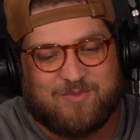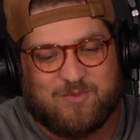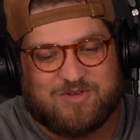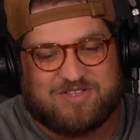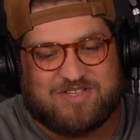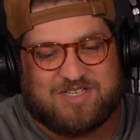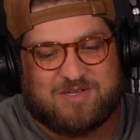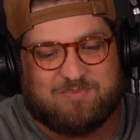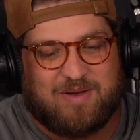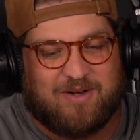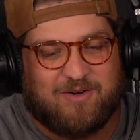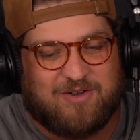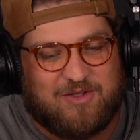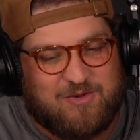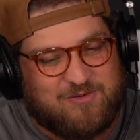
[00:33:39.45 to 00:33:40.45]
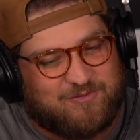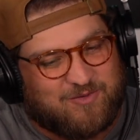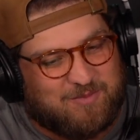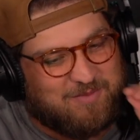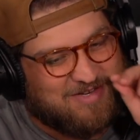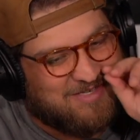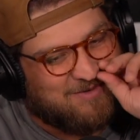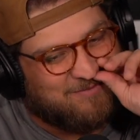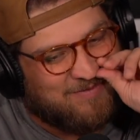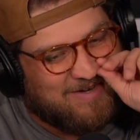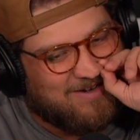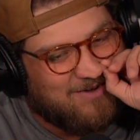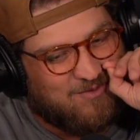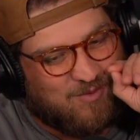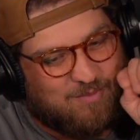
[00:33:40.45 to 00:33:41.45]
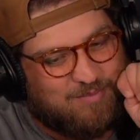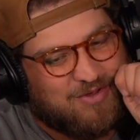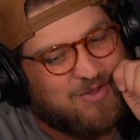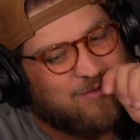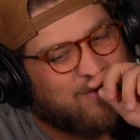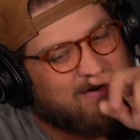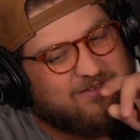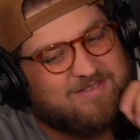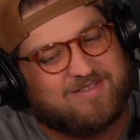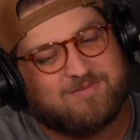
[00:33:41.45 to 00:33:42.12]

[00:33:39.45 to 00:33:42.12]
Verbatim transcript: was to spare you from a severe rebuke.